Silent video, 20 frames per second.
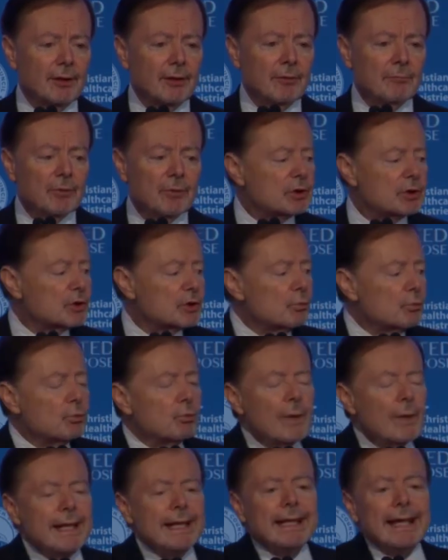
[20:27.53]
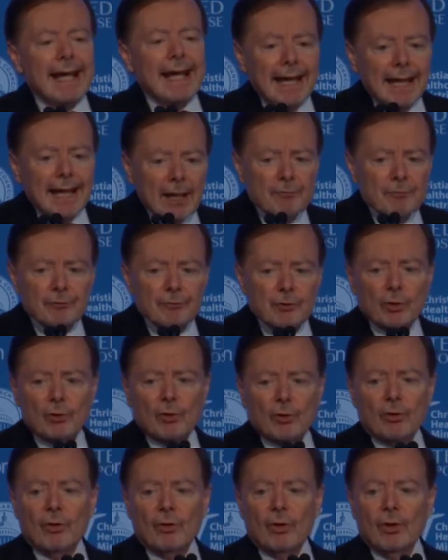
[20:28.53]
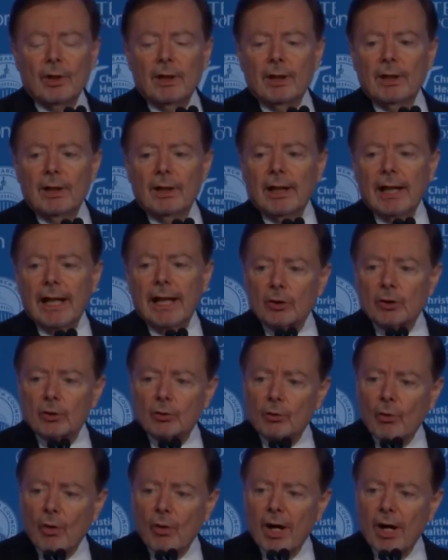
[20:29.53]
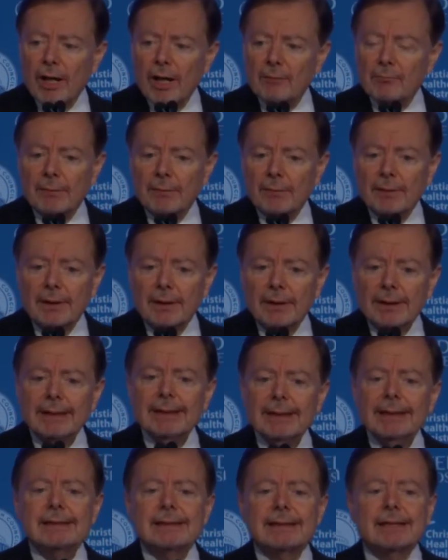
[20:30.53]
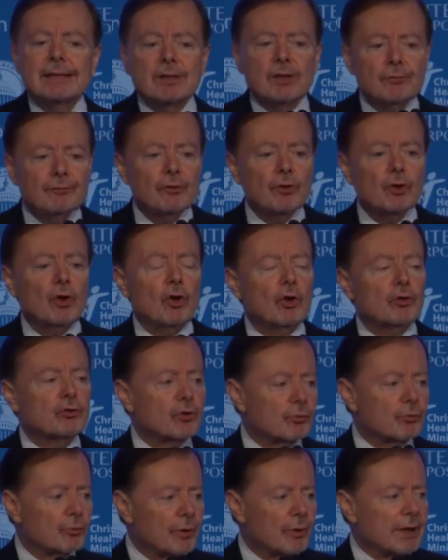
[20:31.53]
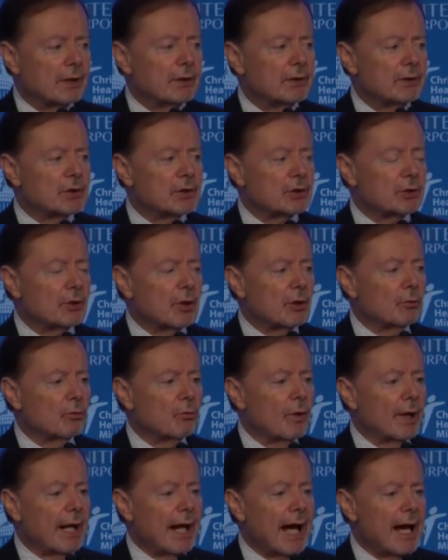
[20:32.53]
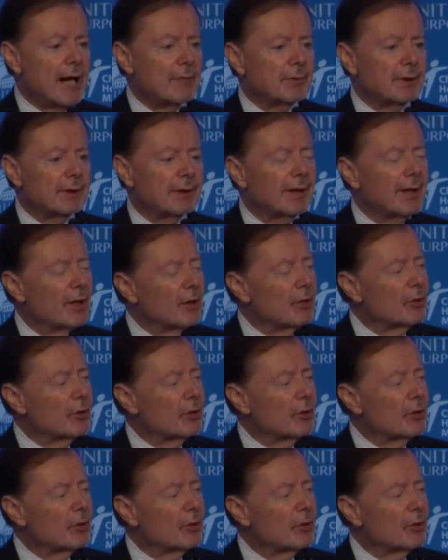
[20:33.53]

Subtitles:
Because a week after a crime, it is difficult to reconstruct what happened.